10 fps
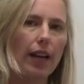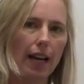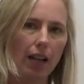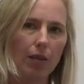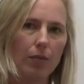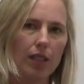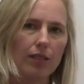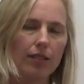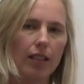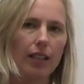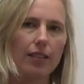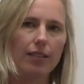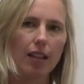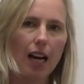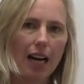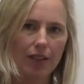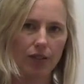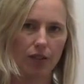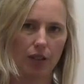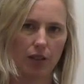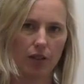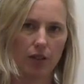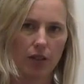elements is constant.